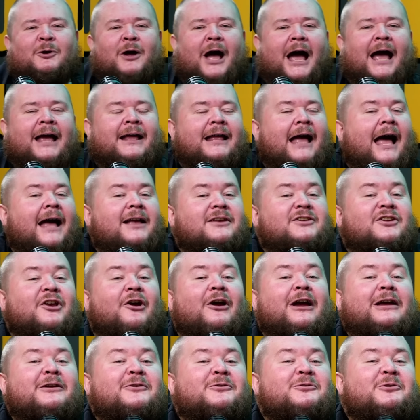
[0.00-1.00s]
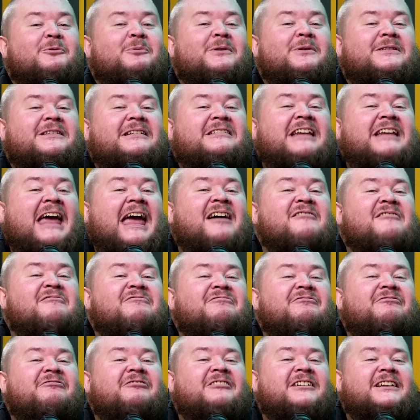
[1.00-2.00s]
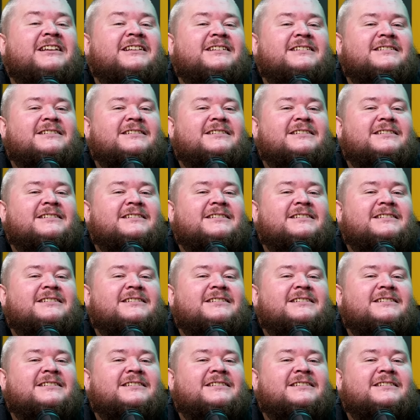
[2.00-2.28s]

I, I sorry, I don't know what the tenth is.